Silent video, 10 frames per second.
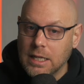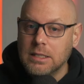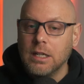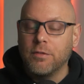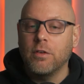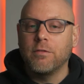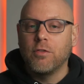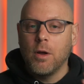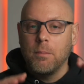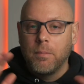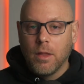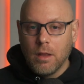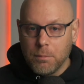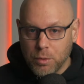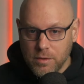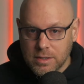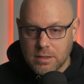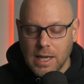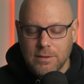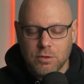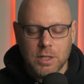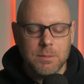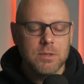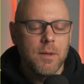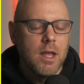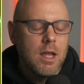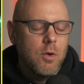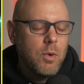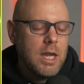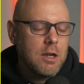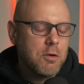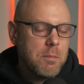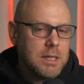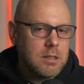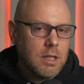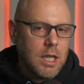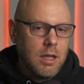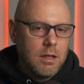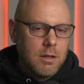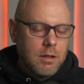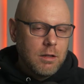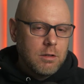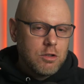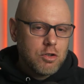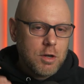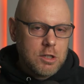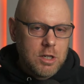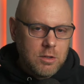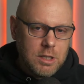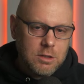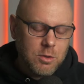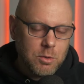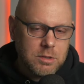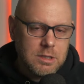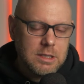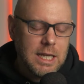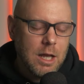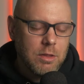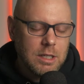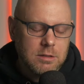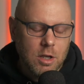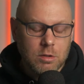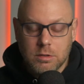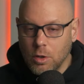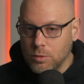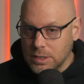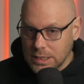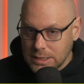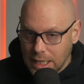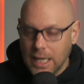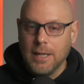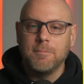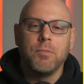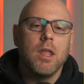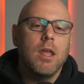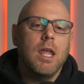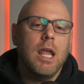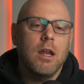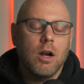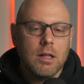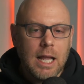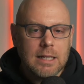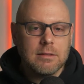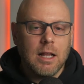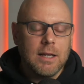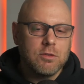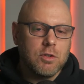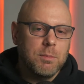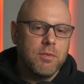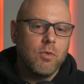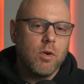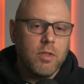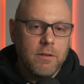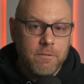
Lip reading: different from previous live streams, we incrementally stretch out these goals and see how things go. So today, in our last live stream before the